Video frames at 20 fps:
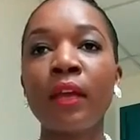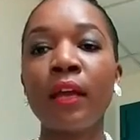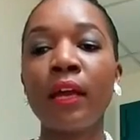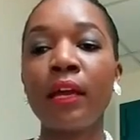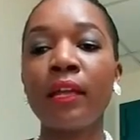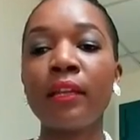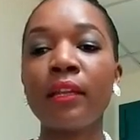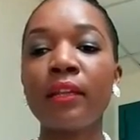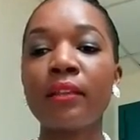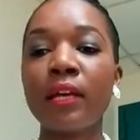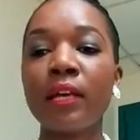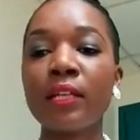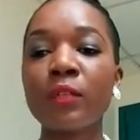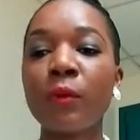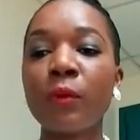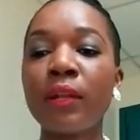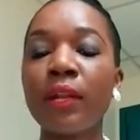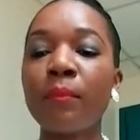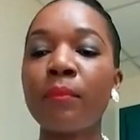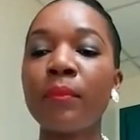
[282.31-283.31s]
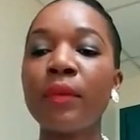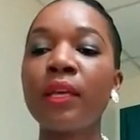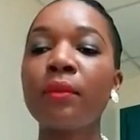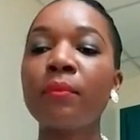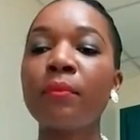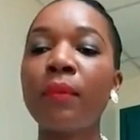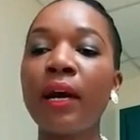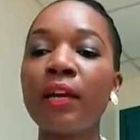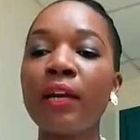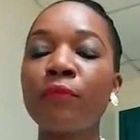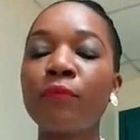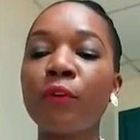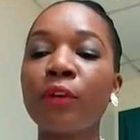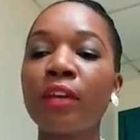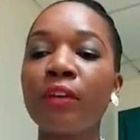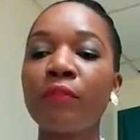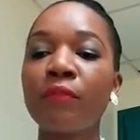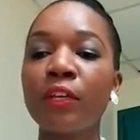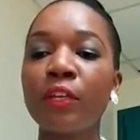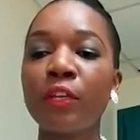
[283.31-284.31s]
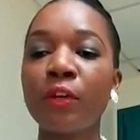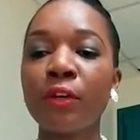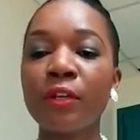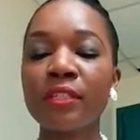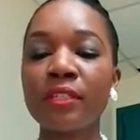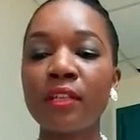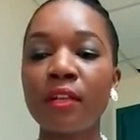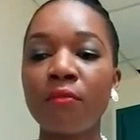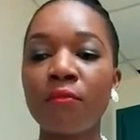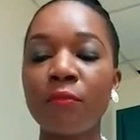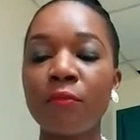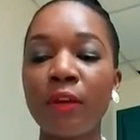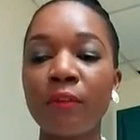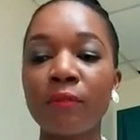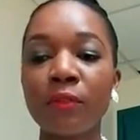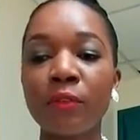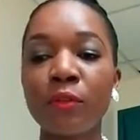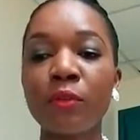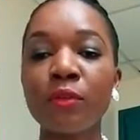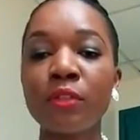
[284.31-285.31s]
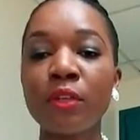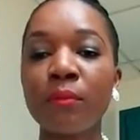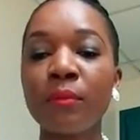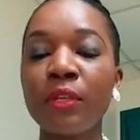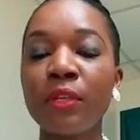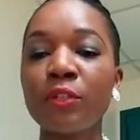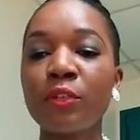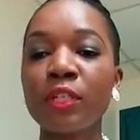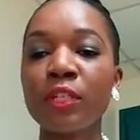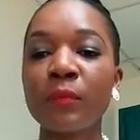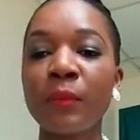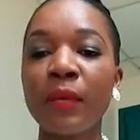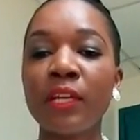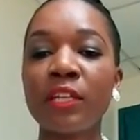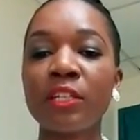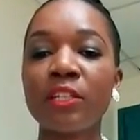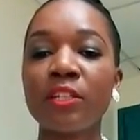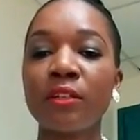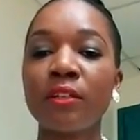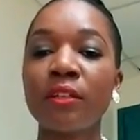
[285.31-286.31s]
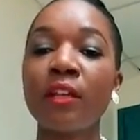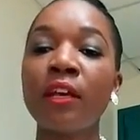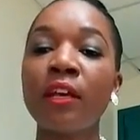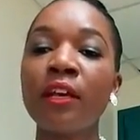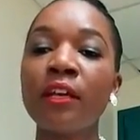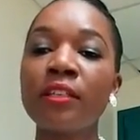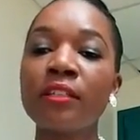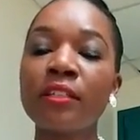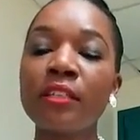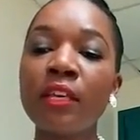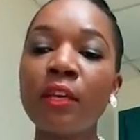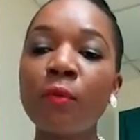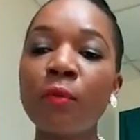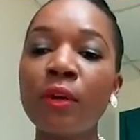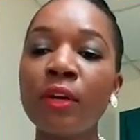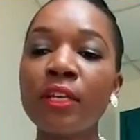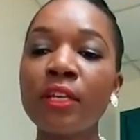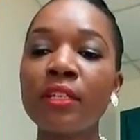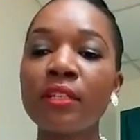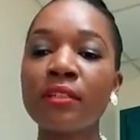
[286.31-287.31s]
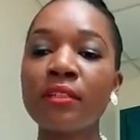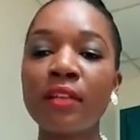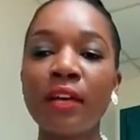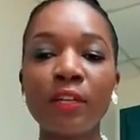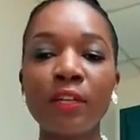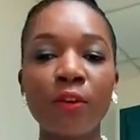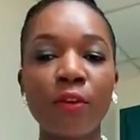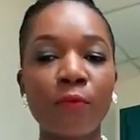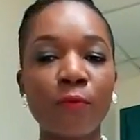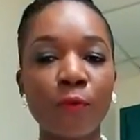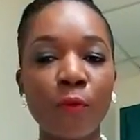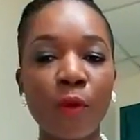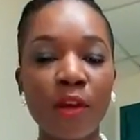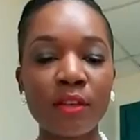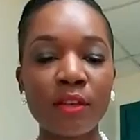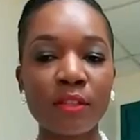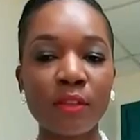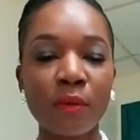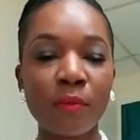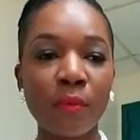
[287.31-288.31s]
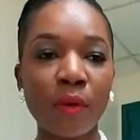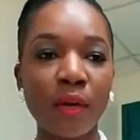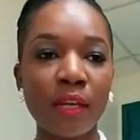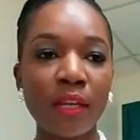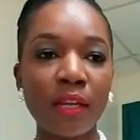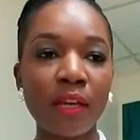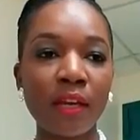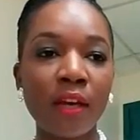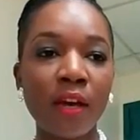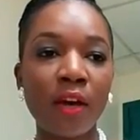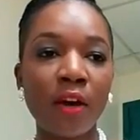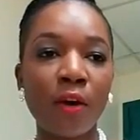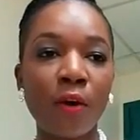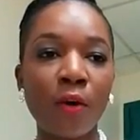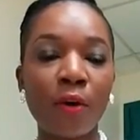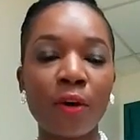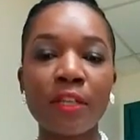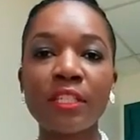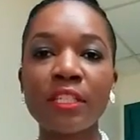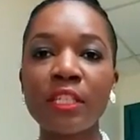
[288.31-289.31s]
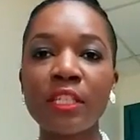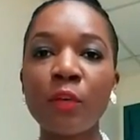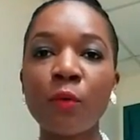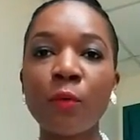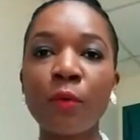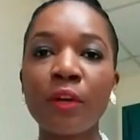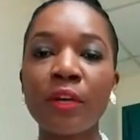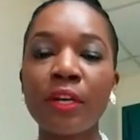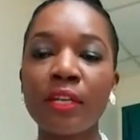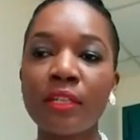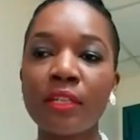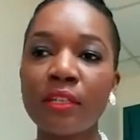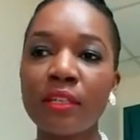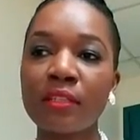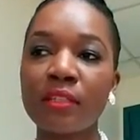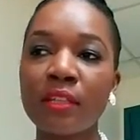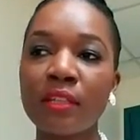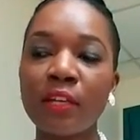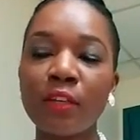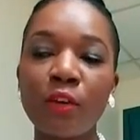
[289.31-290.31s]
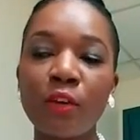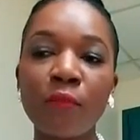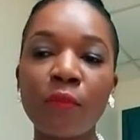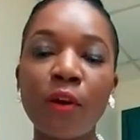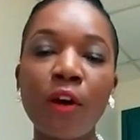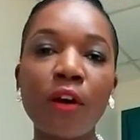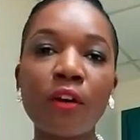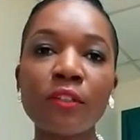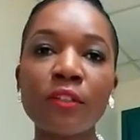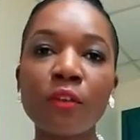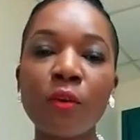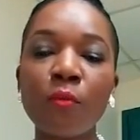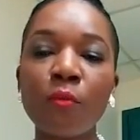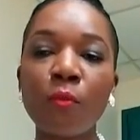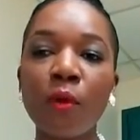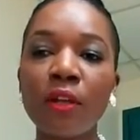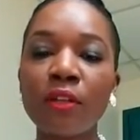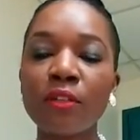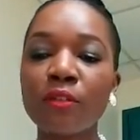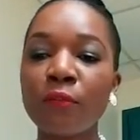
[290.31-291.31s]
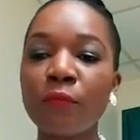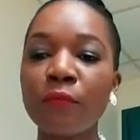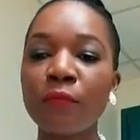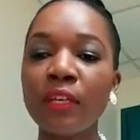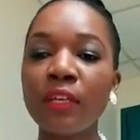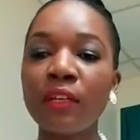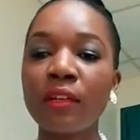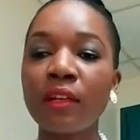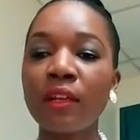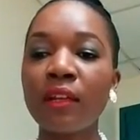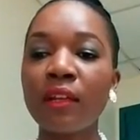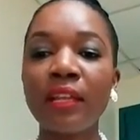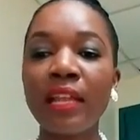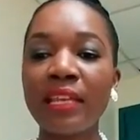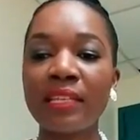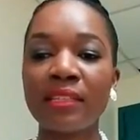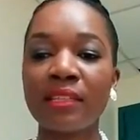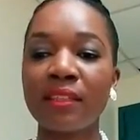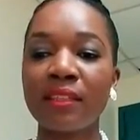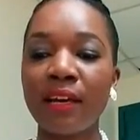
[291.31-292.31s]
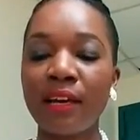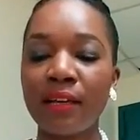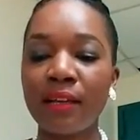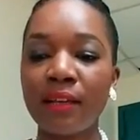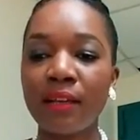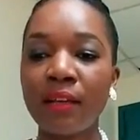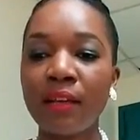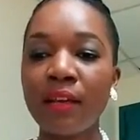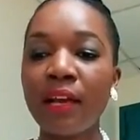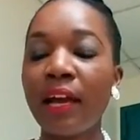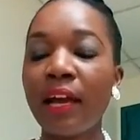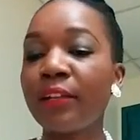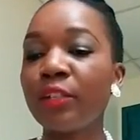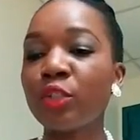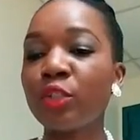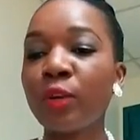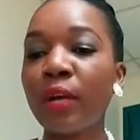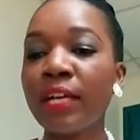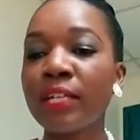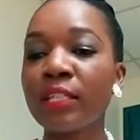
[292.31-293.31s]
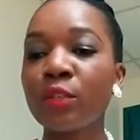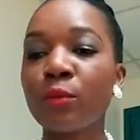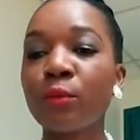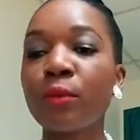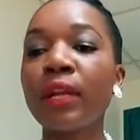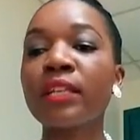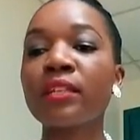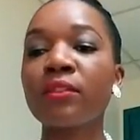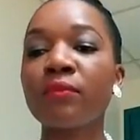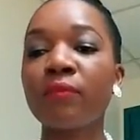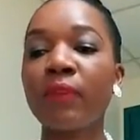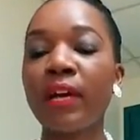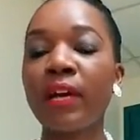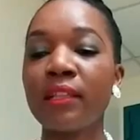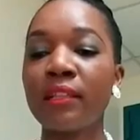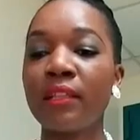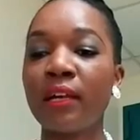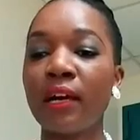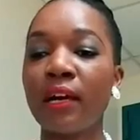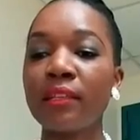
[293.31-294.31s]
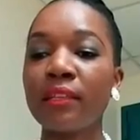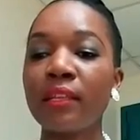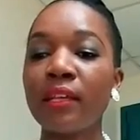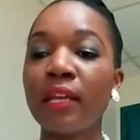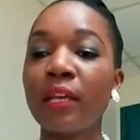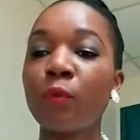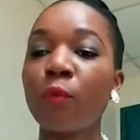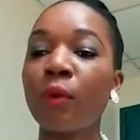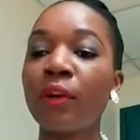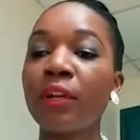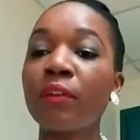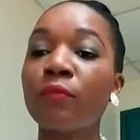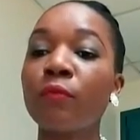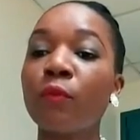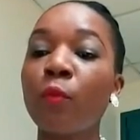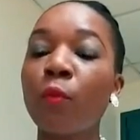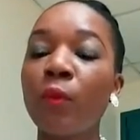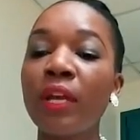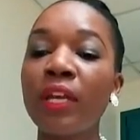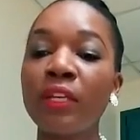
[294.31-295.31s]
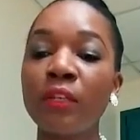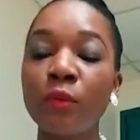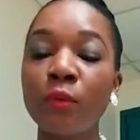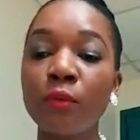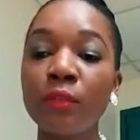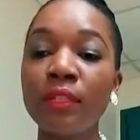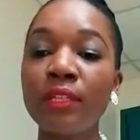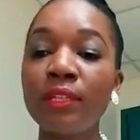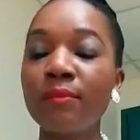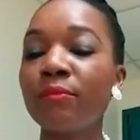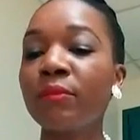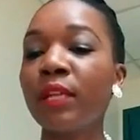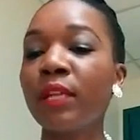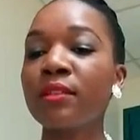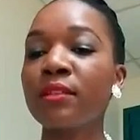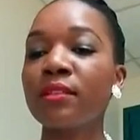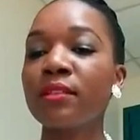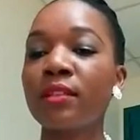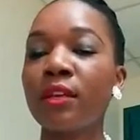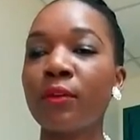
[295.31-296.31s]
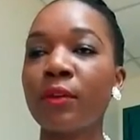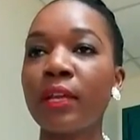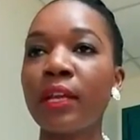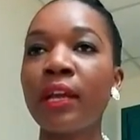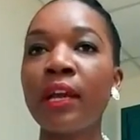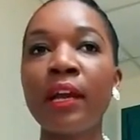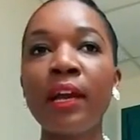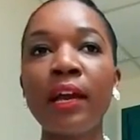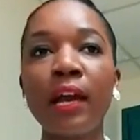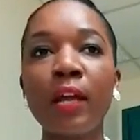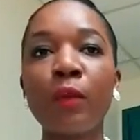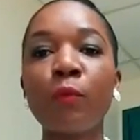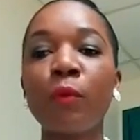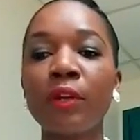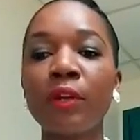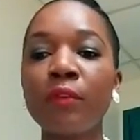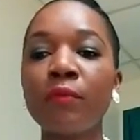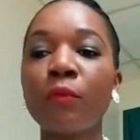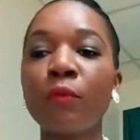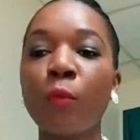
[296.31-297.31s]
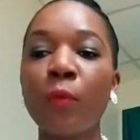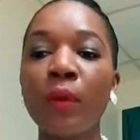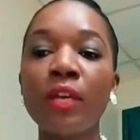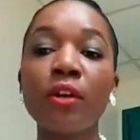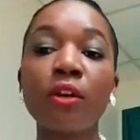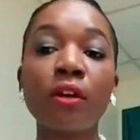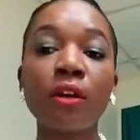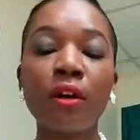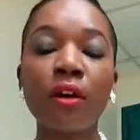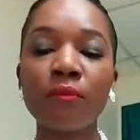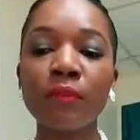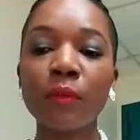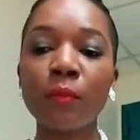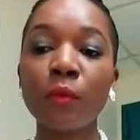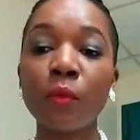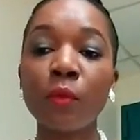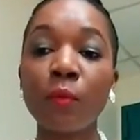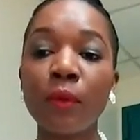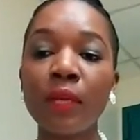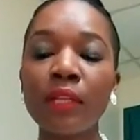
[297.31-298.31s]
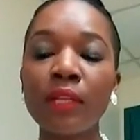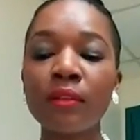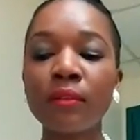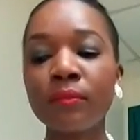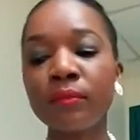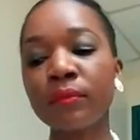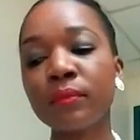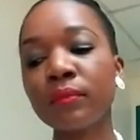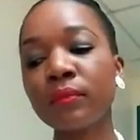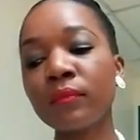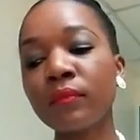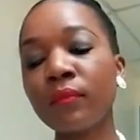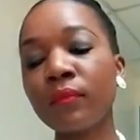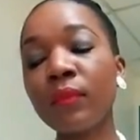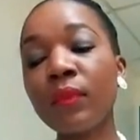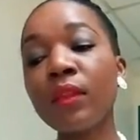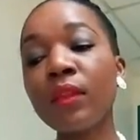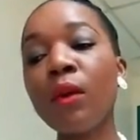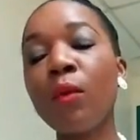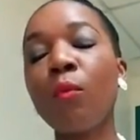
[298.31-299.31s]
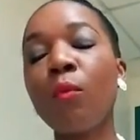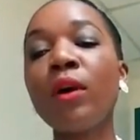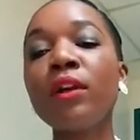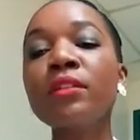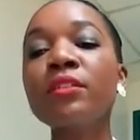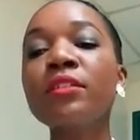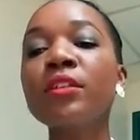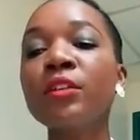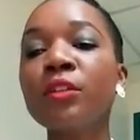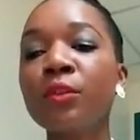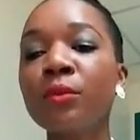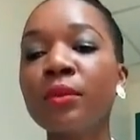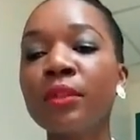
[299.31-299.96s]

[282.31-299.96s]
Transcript: And that's what I mean by forgiving yourself. You have to do some introspection. See where it is that you have wronged somebody, or see where it is that you have caused someone to feel less than, and try to rectify that in whatever way you deem necessary and whatever way you're comfortable with. Once you